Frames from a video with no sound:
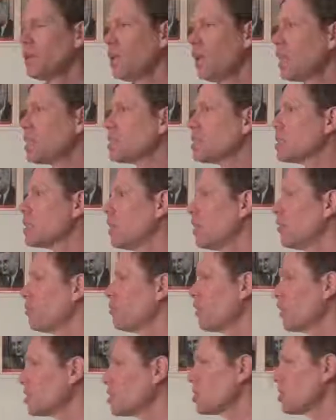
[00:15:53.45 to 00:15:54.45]
Let's
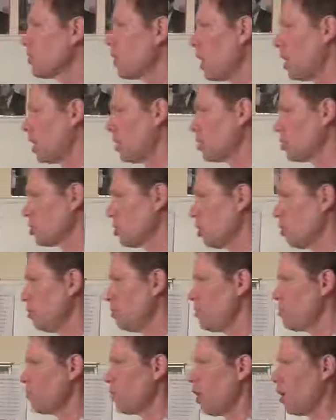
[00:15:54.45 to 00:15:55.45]
first of all
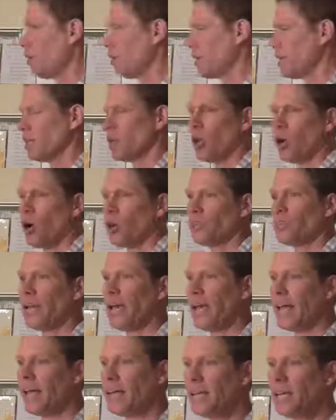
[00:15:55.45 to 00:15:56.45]
assume you've already logged
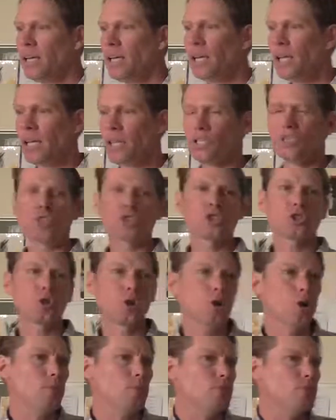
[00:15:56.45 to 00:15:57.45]
in. Let's
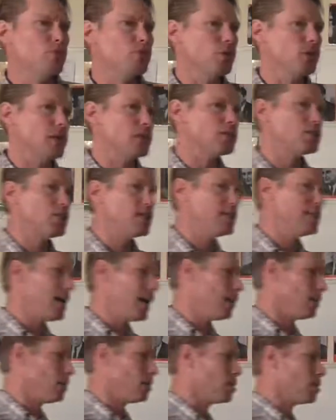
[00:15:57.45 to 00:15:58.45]
assume you've listed
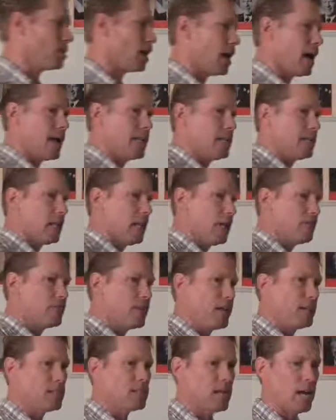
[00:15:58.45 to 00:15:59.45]
down the side,
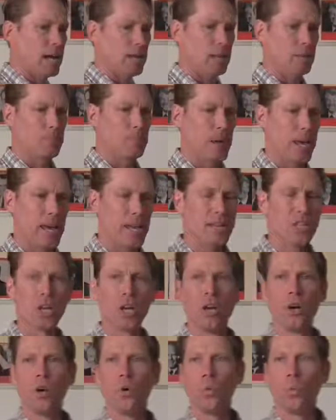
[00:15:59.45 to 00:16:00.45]
left-hand side of the page,
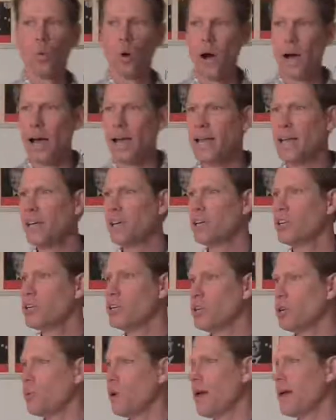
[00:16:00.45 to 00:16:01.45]
1,
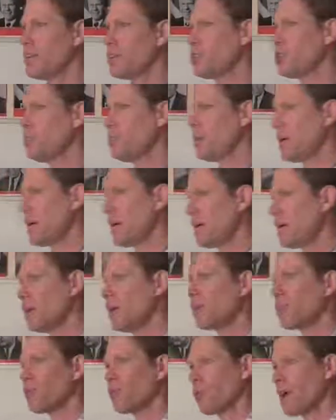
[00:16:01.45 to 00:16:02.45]
2A, 2B,
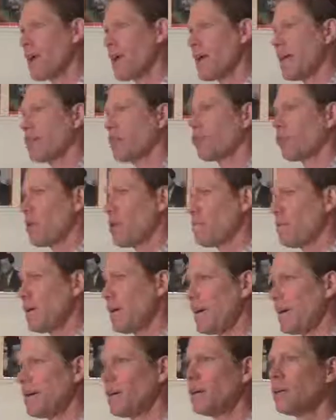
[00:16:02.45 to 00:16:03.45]
3A,
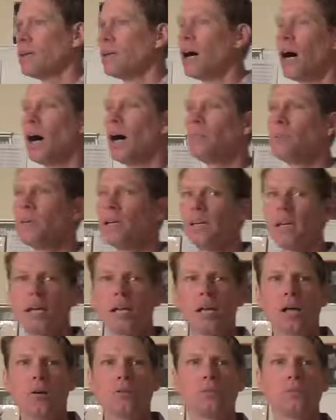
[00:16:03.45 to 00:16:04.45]
3B. Um,
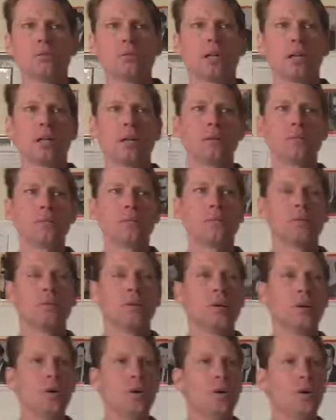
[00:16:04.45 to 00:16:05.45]
hello? Hello?
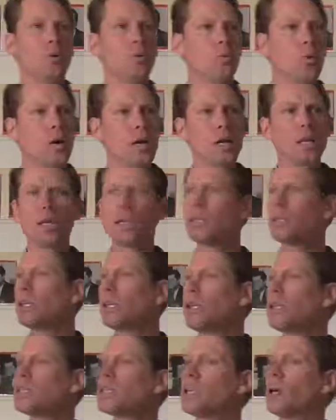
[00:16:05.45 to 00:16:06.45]
One of the
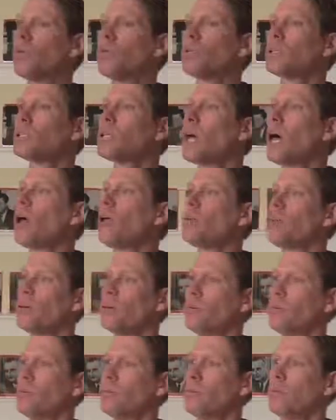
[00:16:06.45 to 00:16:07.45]
things that will tell
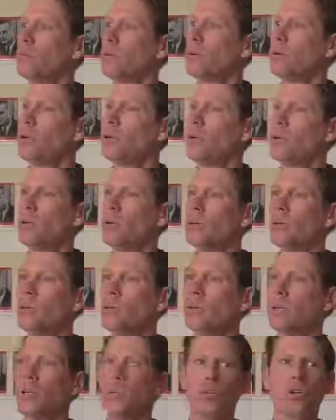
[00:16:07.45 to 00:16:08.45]
you
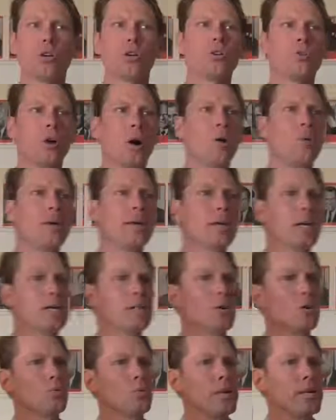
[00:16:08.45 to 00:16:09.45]
you're growing
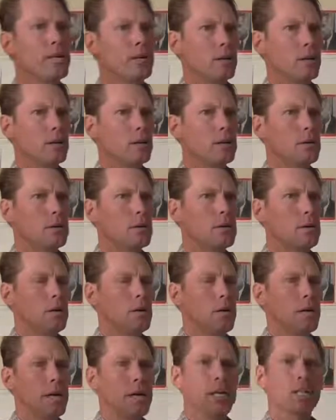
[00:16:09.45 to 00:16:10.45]
as a reader
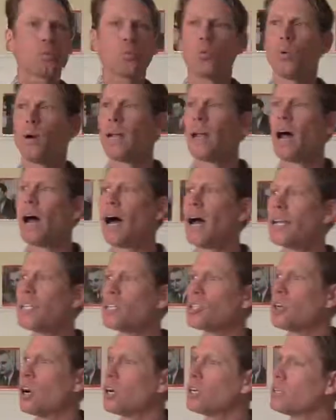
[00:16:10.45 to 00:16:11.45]
is when I
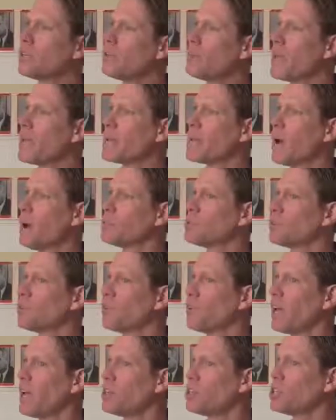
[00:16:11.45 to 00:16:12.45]
start to make
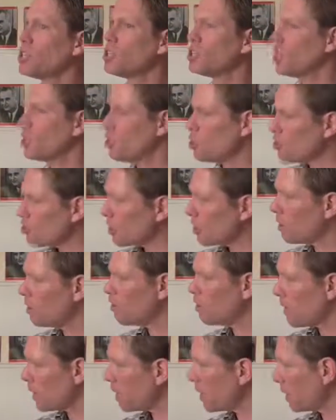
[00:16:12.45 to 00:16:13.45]
observations and you can
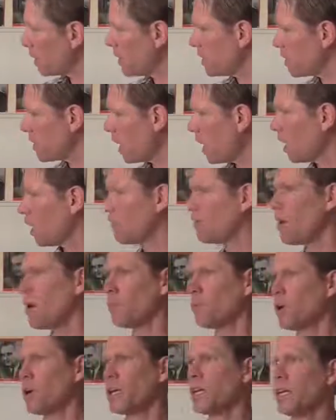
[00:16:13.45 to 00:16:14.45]
immediately tell if
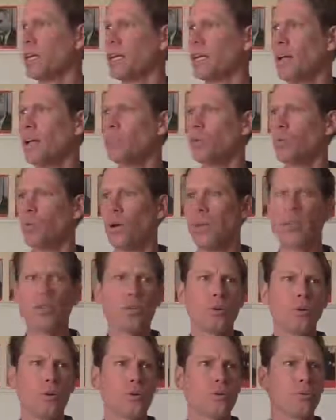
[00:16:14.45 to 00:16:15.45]
I'm working at level 1,
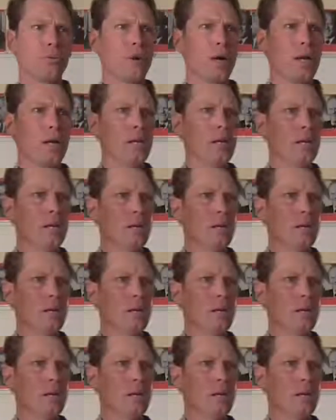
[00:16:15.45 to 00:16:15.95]
2, or 3.